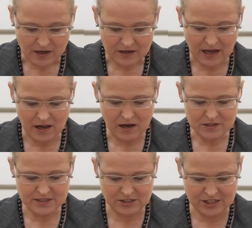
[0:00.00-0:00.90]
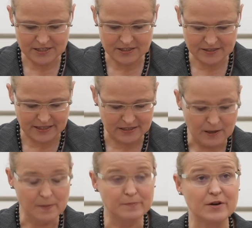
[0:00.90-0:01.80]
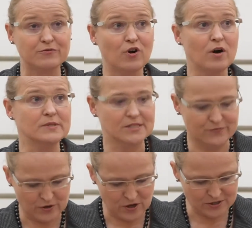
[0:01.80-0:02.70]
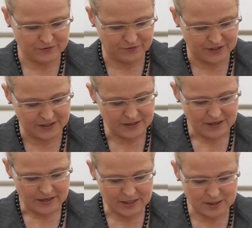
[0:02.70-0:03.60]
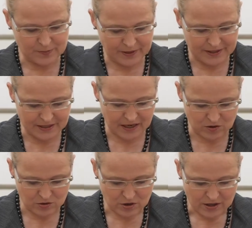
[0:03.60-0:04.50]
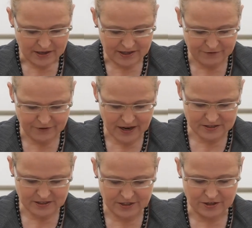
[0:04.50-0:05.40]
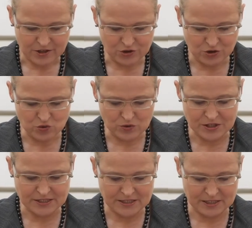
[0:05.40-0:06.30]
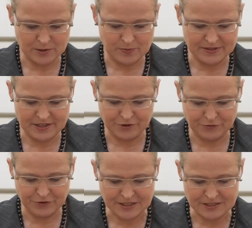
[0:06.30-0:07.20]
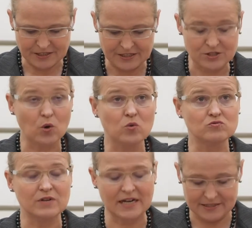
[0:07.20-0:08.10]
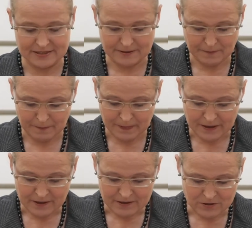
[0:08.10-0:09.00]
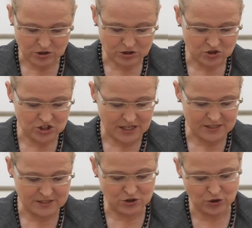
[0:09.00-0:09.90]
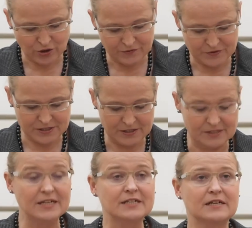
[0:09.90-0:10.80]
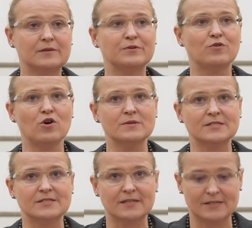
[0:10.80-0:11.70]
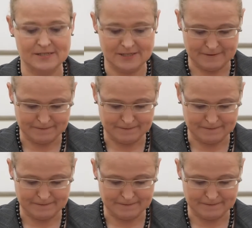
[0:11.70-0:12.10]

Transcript: Cull suggests that performance philosophy is by now, in fact, a new interdisciplinary field in its own right, not just a turn within theatre and performance studies.